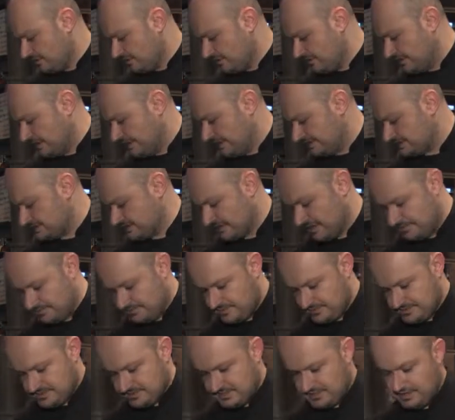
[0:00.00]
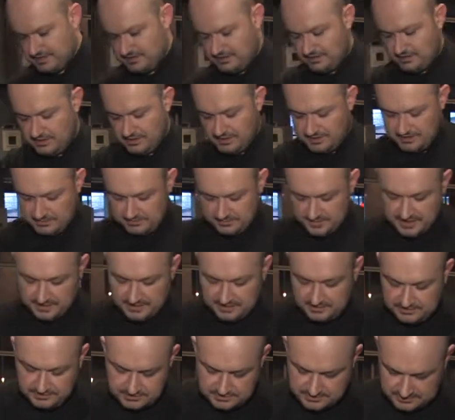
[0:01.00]
The next step is to get our onion
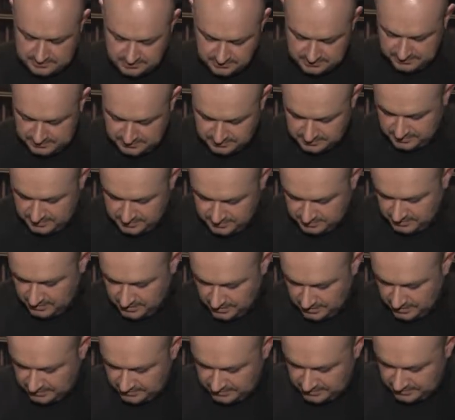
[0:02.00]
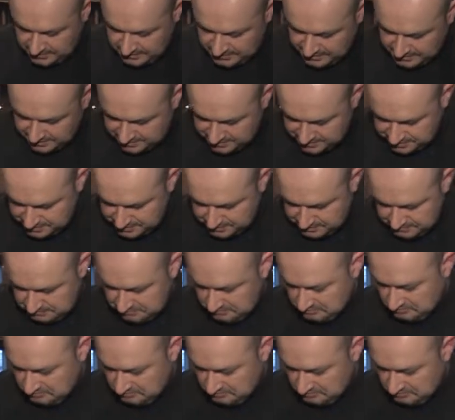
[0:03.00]
mayo onto the dish.